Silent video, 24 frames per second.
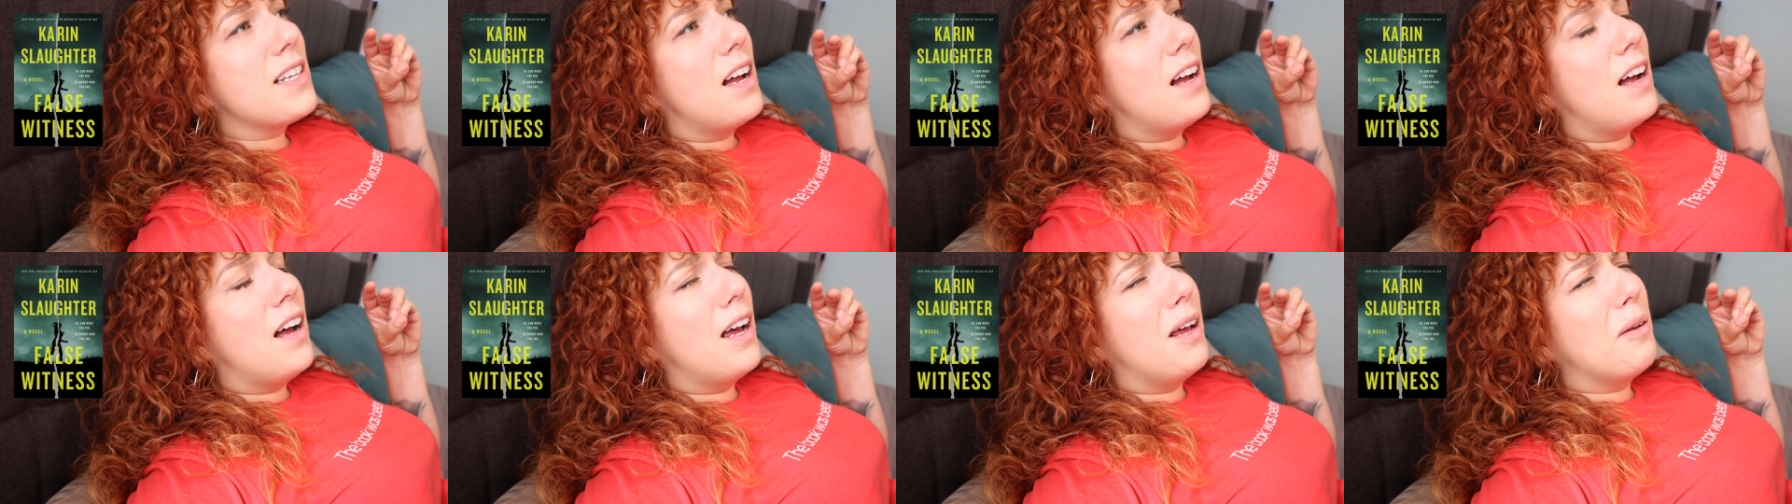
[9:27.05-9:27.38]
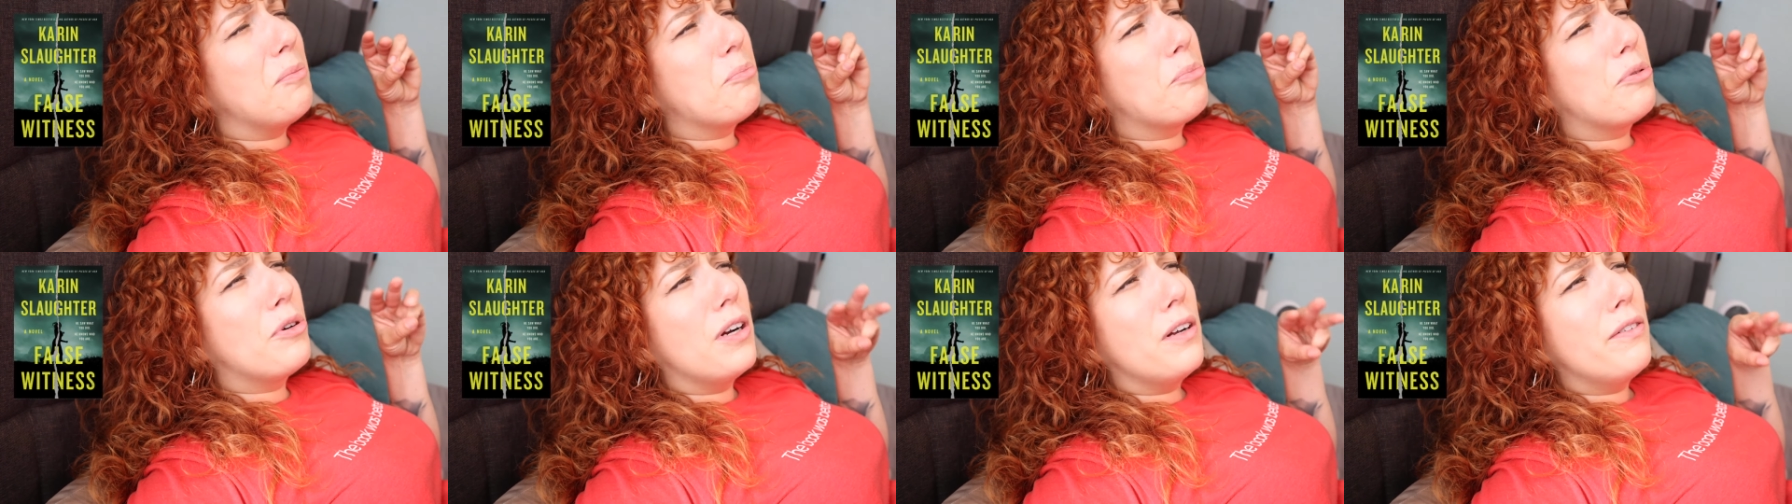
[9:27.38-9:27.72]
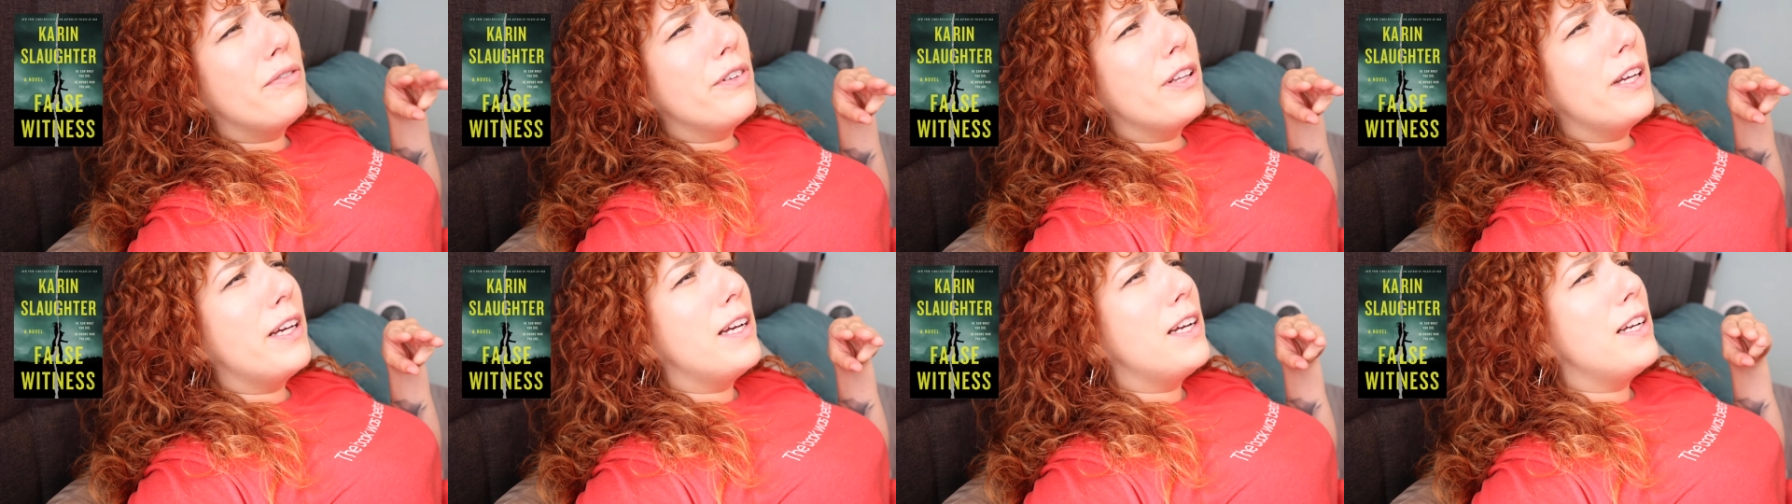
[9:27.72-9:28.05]
on
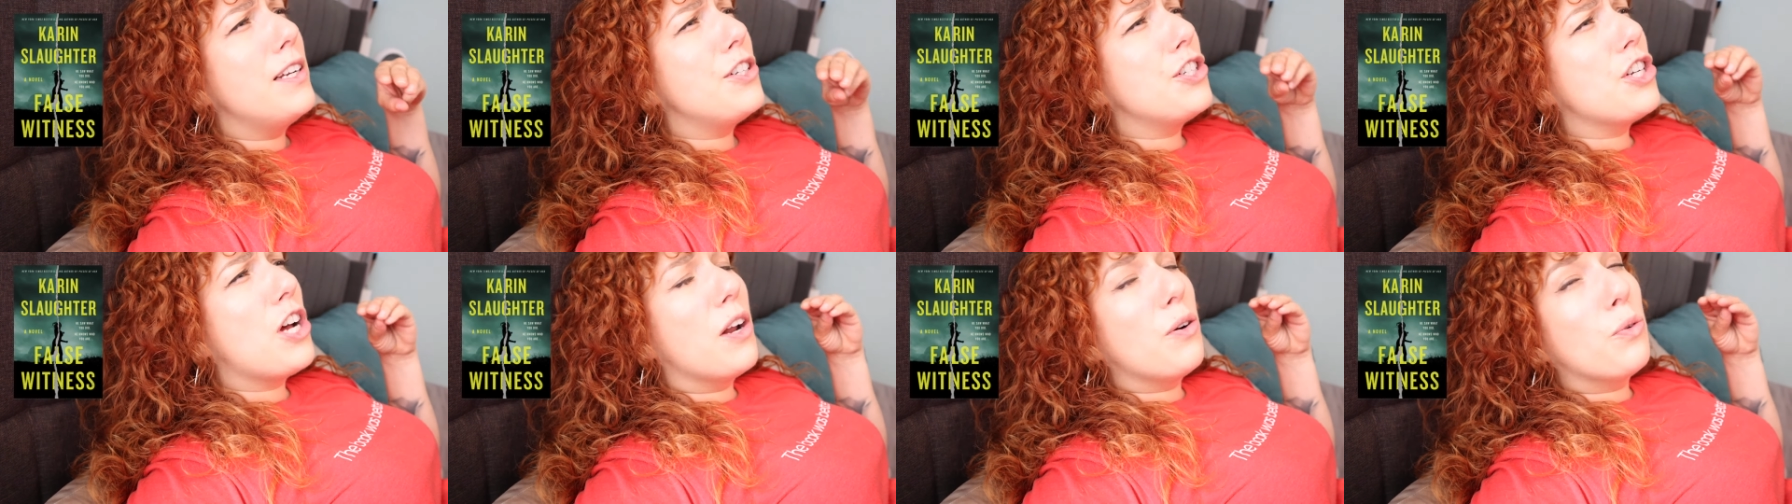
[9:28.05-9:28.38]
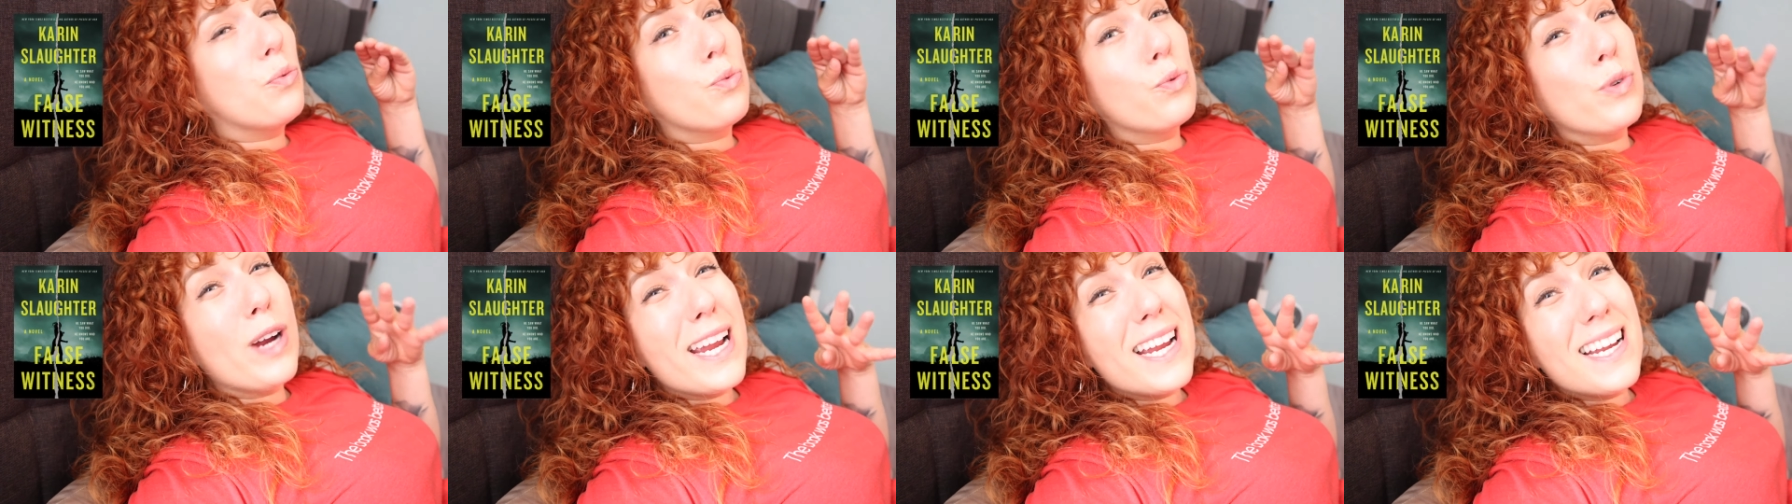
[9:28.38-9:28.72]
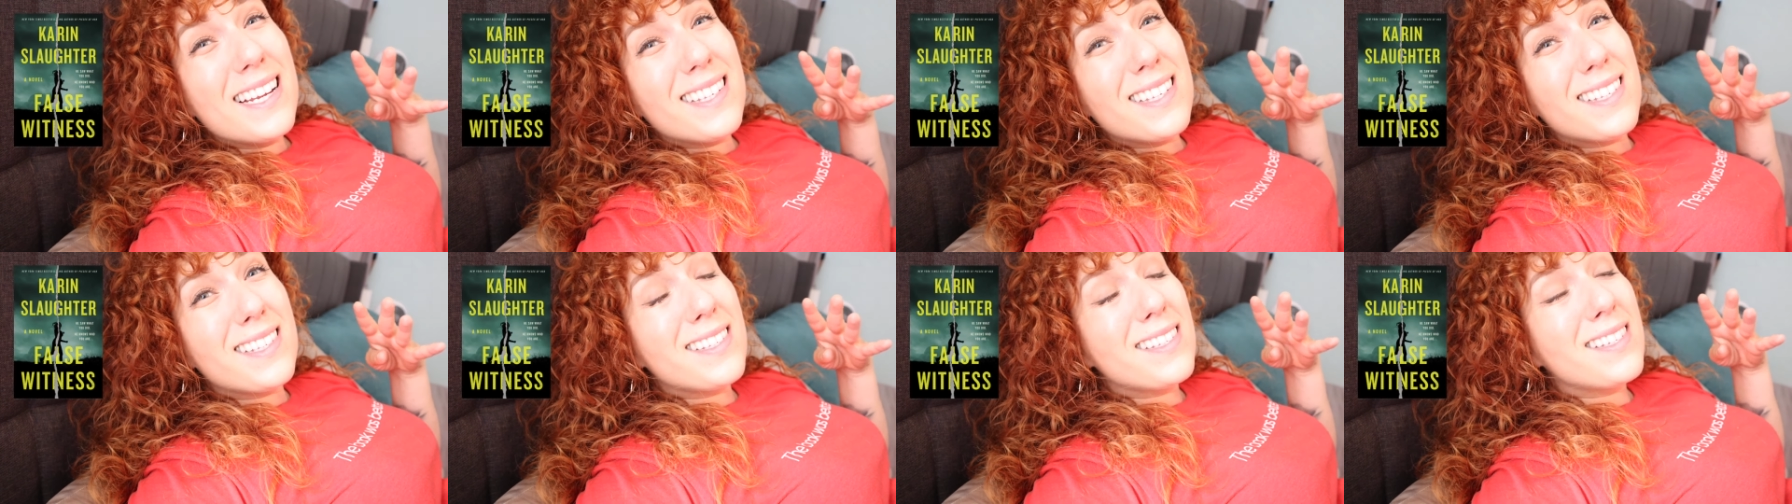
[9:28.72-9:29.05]
privilege, on
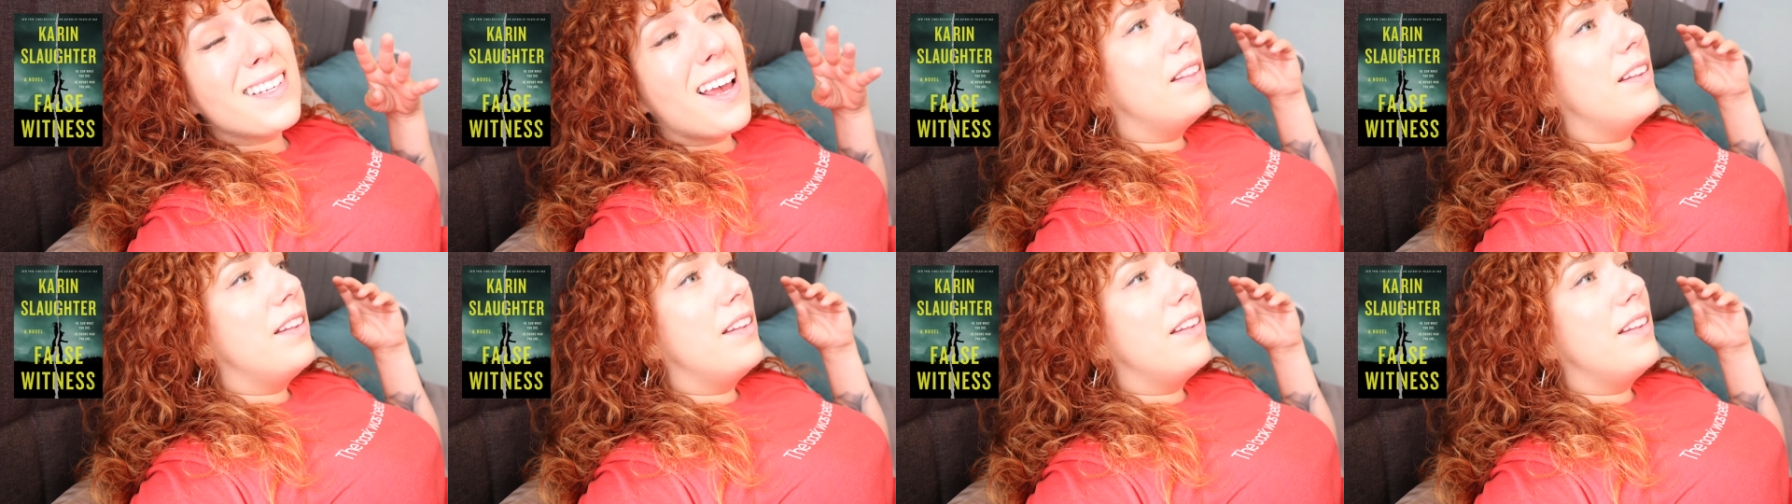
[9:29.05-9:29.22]
race,